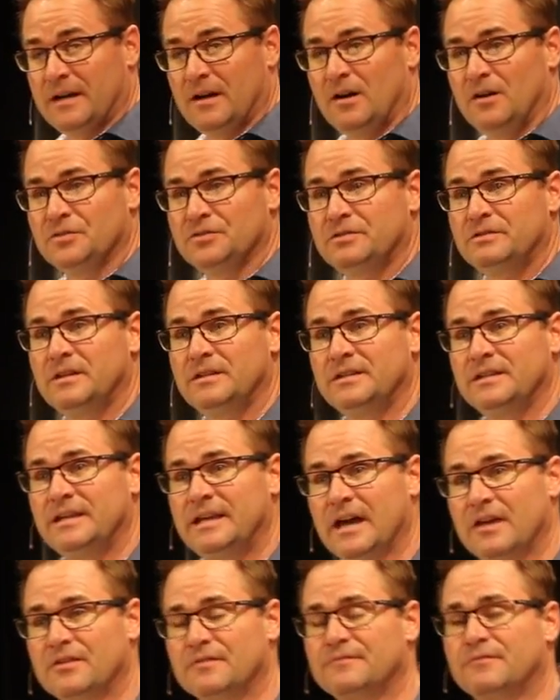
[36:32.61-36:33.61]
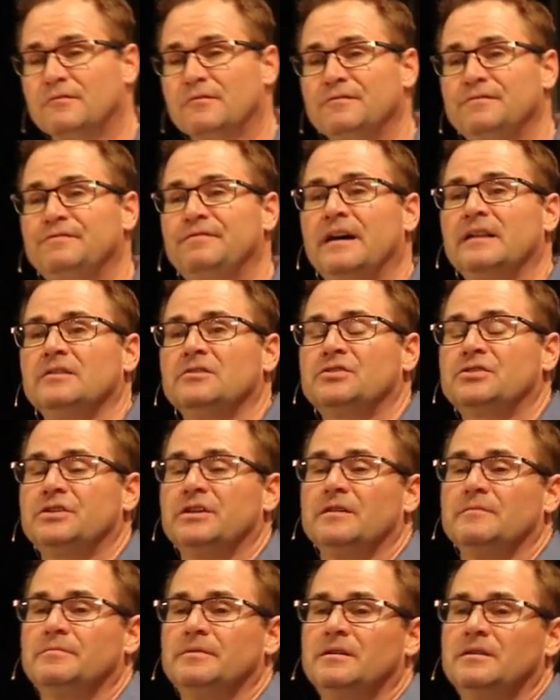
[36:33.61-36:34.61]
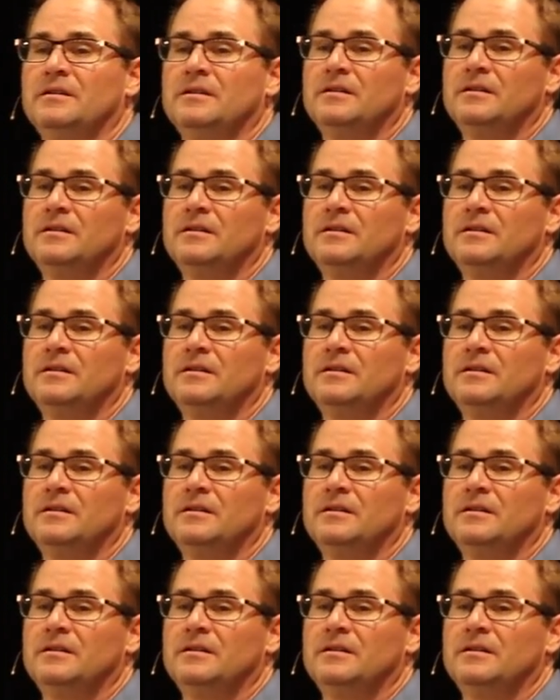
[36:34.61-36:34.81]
I also need to gather for fellowship.